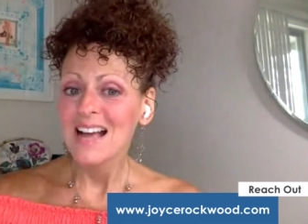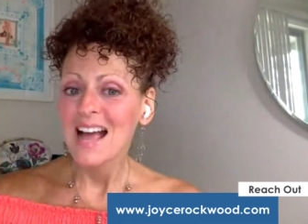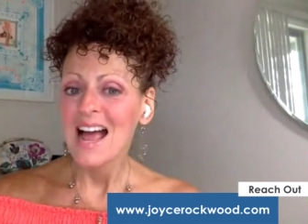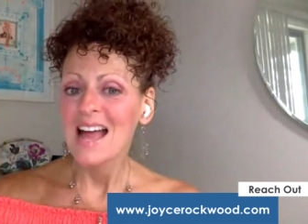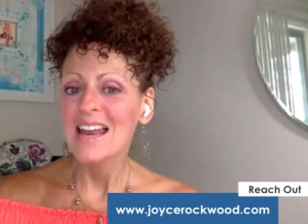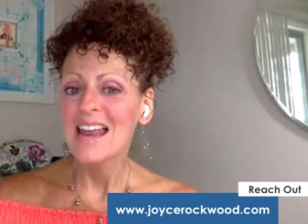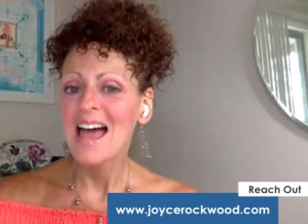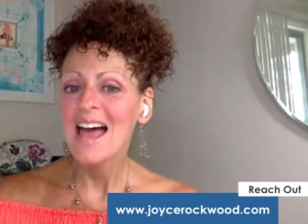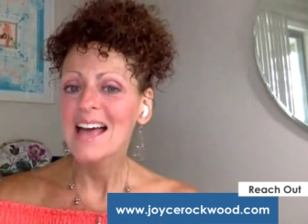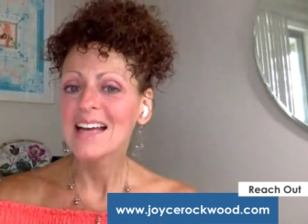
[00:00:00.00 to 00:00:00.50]

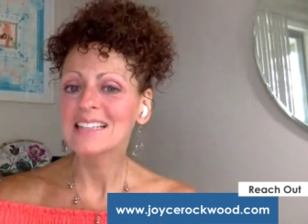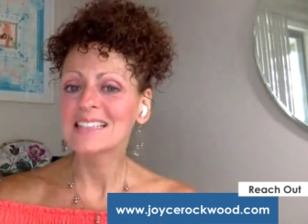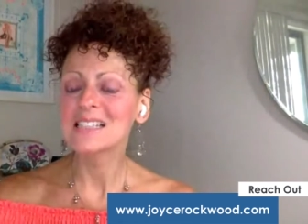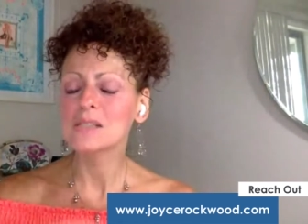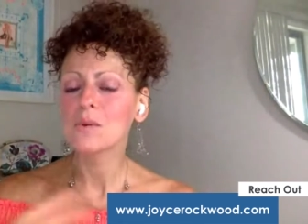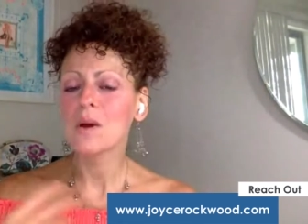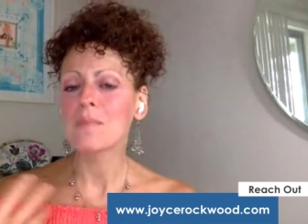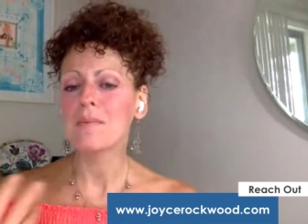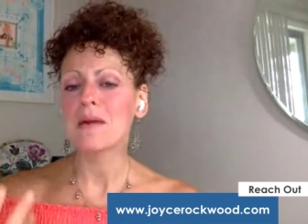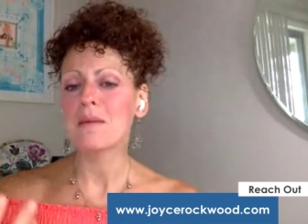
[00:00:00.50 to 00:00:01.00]
And
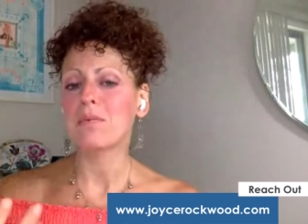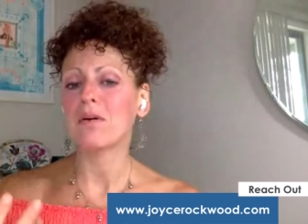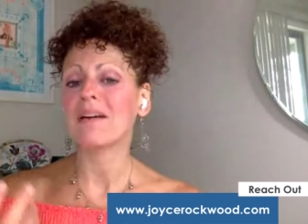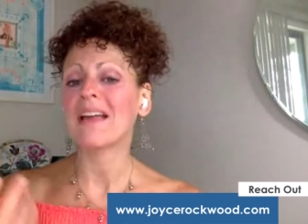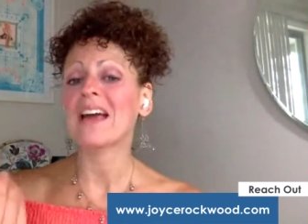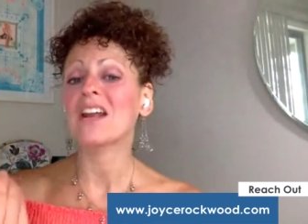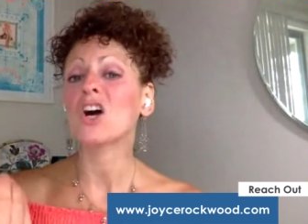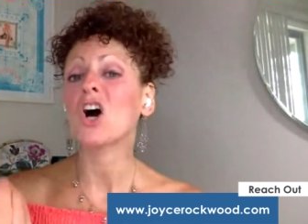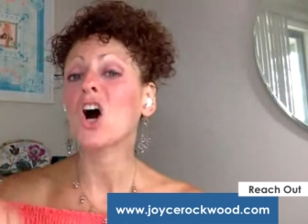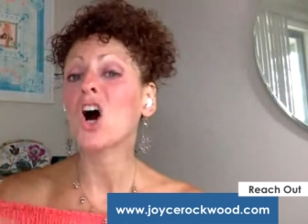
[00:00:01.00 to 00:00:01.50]
hence why people
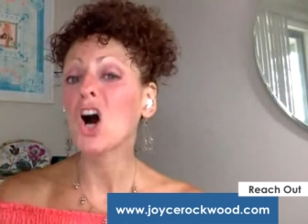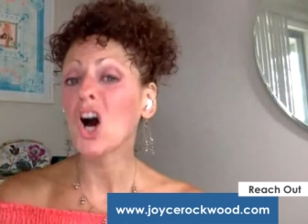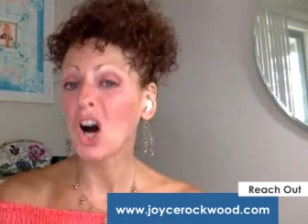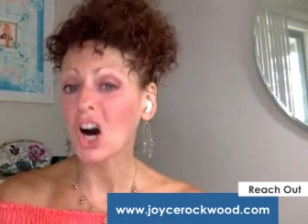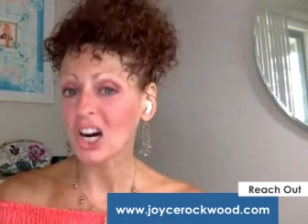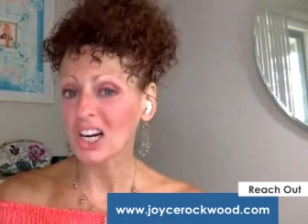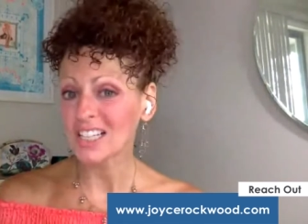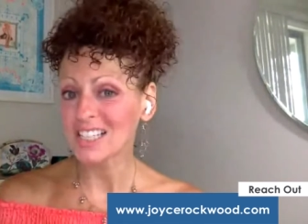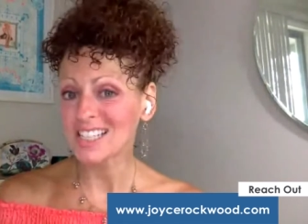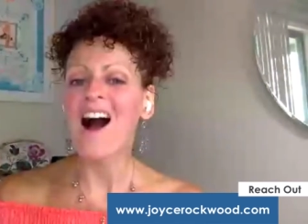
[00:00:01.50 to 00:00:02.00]
get
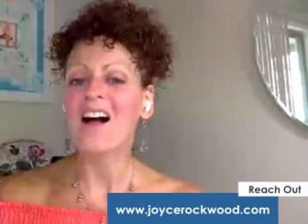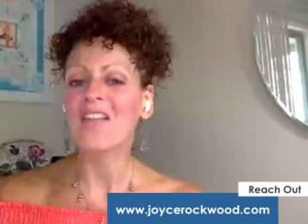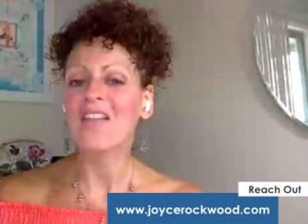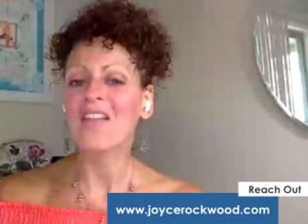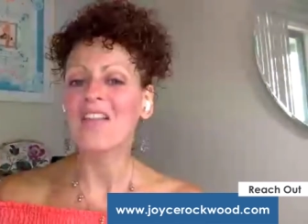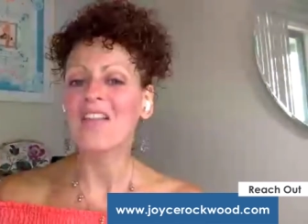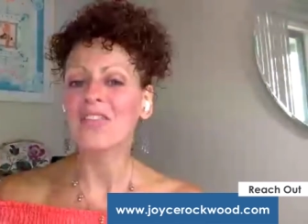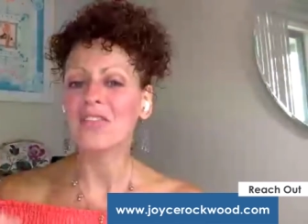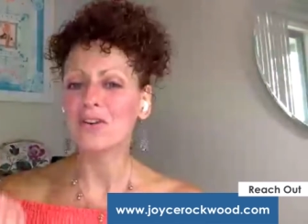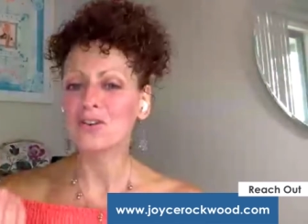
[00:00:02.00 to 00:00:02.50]
hooked
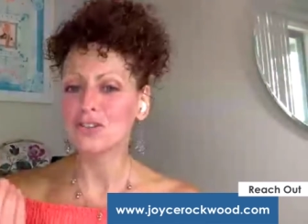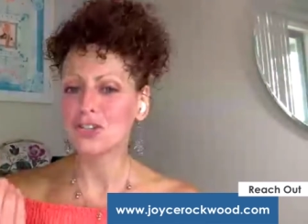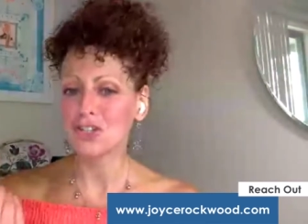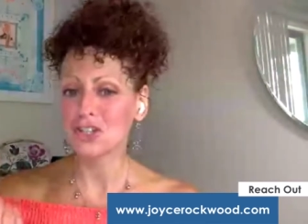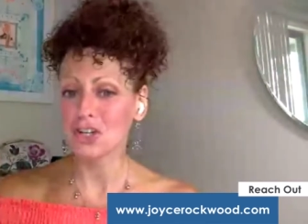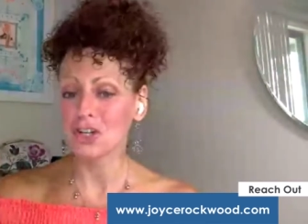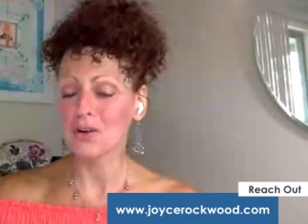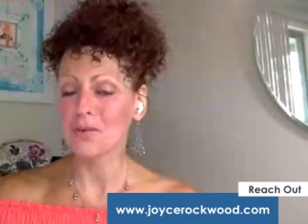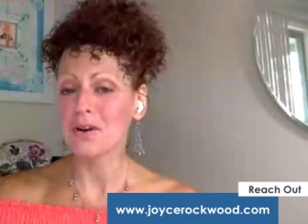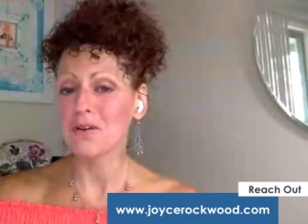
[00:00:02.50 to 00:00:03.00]
on those
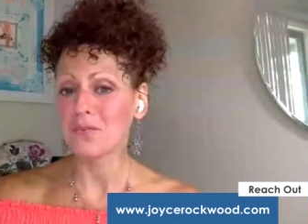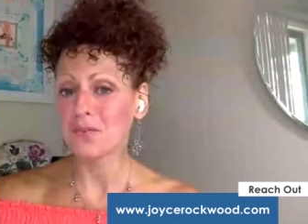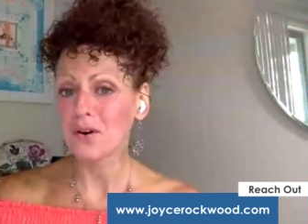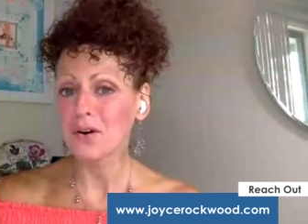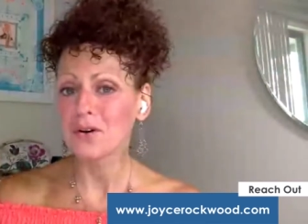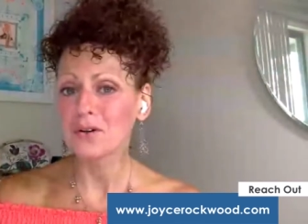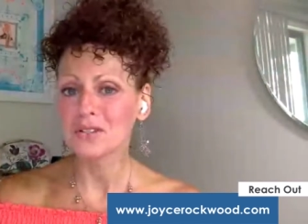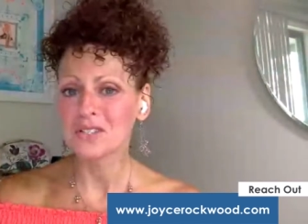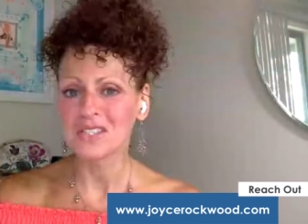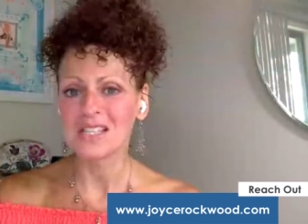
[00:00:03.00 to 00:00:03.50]
sugary
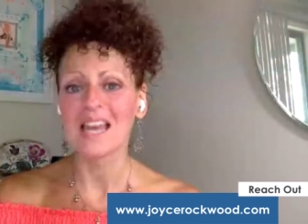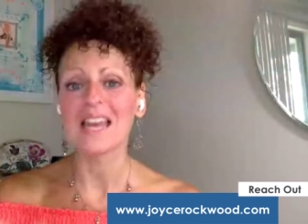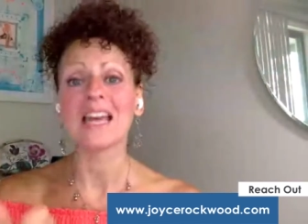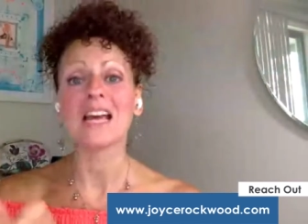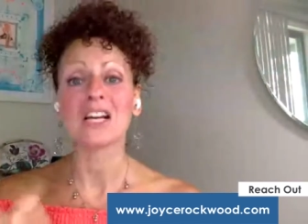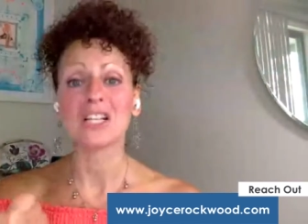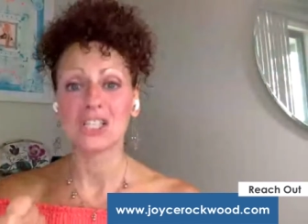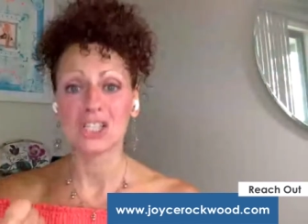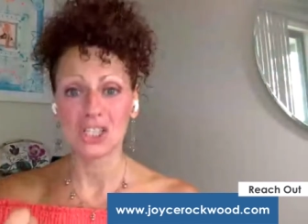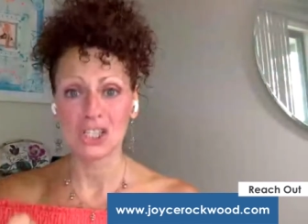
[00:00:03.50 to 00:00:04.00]
foods like
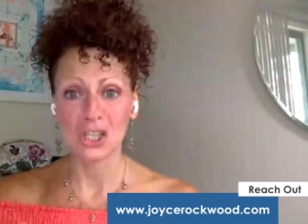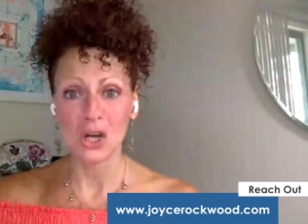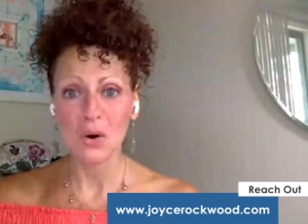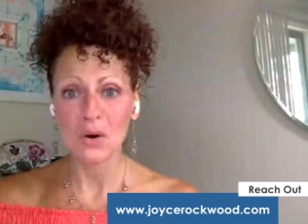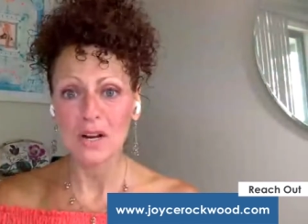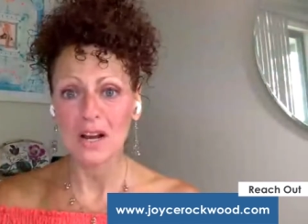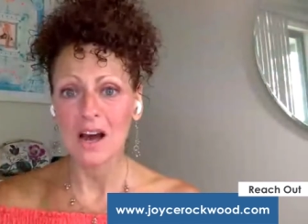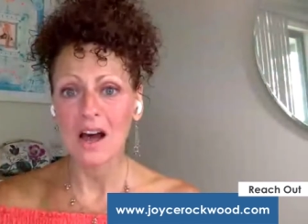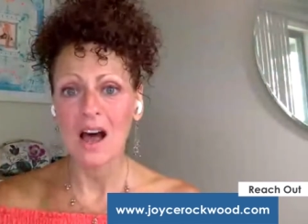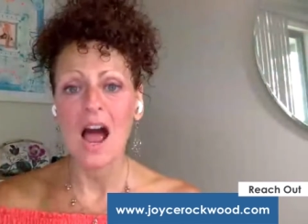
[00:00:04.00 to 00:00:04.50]
soda.